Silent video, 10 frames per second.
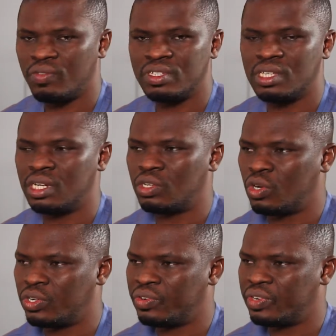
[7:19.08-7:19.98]
So I visited the
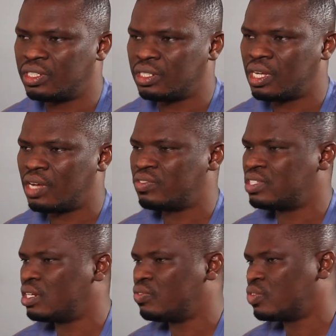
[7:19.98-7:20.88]
northern region, I
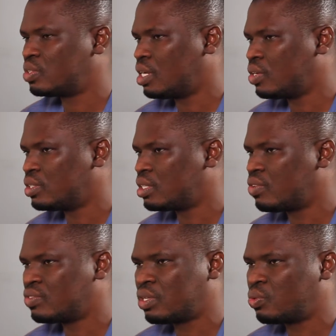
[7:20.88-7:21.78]
visited the Volta region,
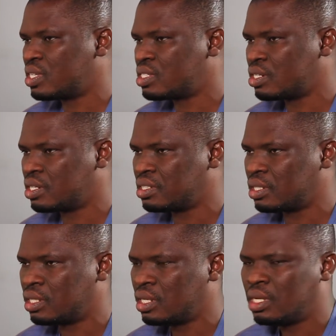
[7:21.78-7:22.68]
I visited the western
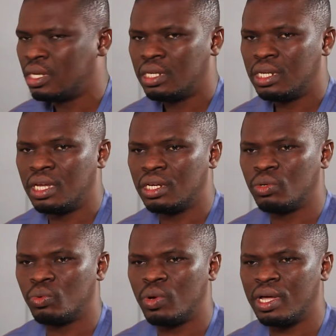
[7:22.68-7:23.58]
region.
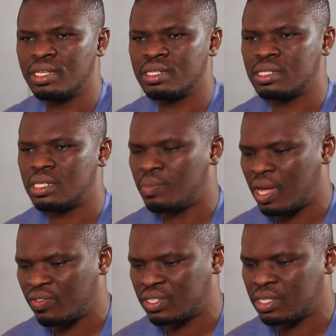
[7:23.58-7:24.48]
Then once in
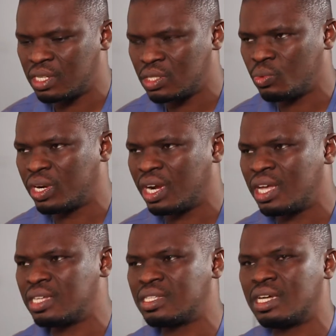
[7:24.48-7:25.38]
my visitation, we
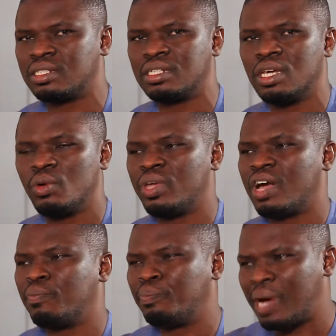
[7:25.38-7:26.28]
realized that we
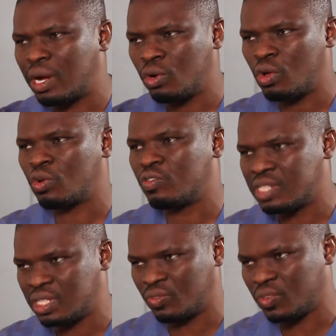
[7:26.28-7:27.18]
have backlog of
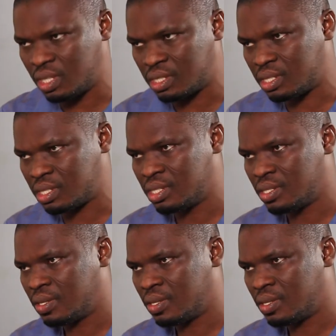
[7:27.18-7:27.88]
certificates